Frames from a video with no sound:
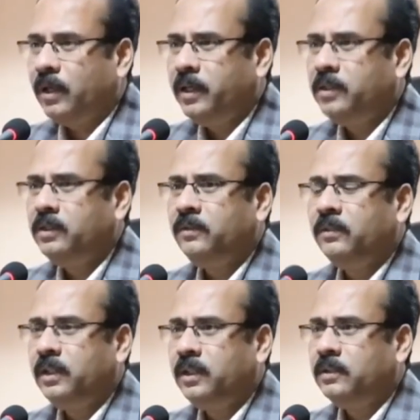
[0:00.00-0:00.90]

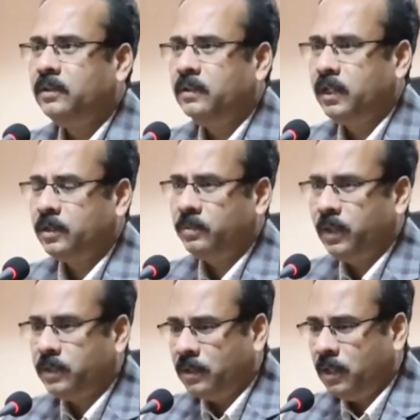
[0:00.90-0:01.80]
additions deletions takes
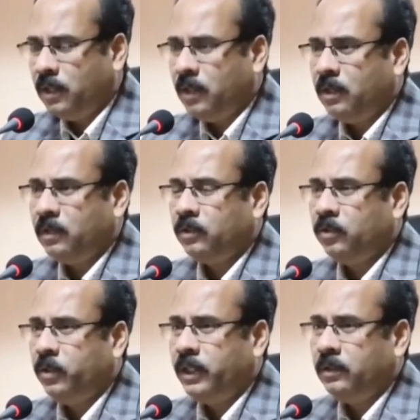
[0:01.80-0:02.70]
place
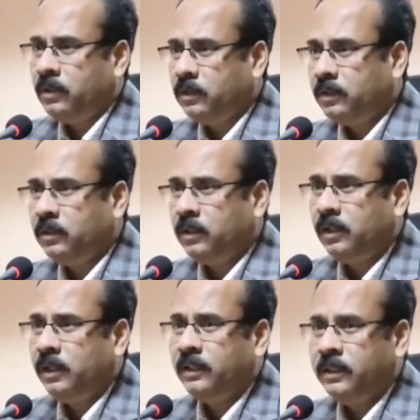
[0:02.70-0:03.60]
during
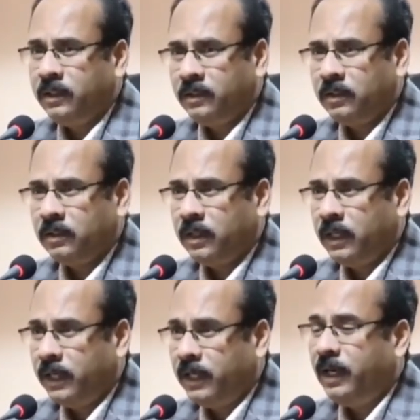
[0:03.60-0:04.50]
till that
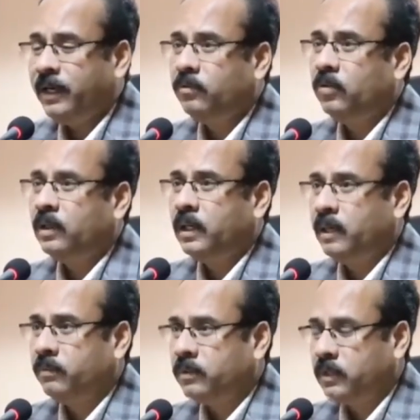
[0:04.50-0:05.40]
deadline, what
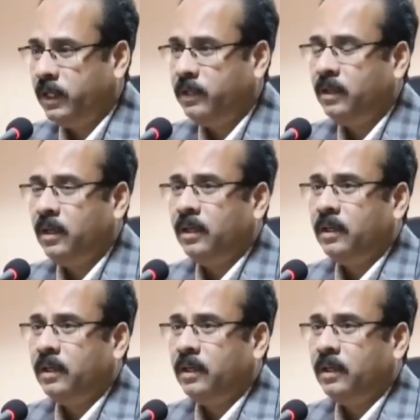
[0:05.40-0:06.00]
I am saying,